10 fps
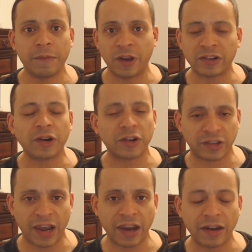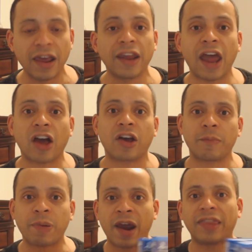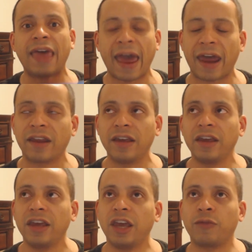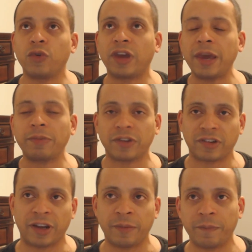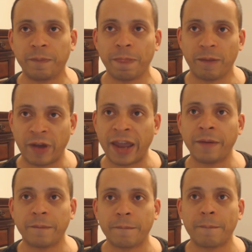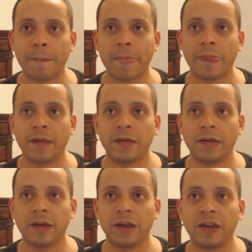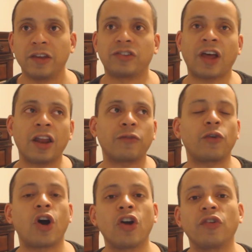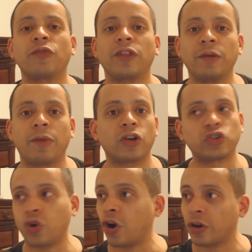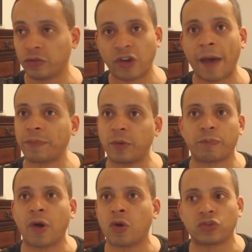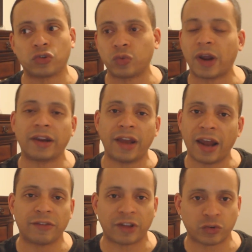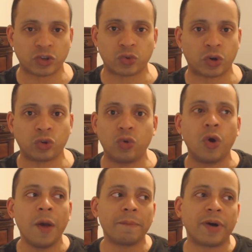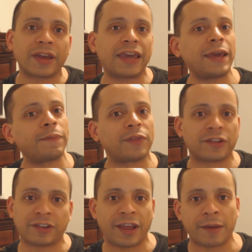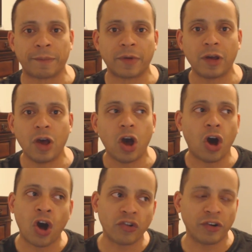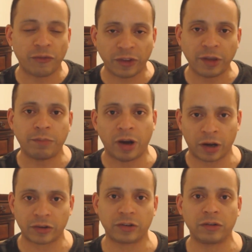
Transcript: You understand what I'm saying? Now, compare that if you keep the Slim, right? Sell it for $150. Sure, drop the Pro to $299 if that's what you want to do. But keep the Slim. $150.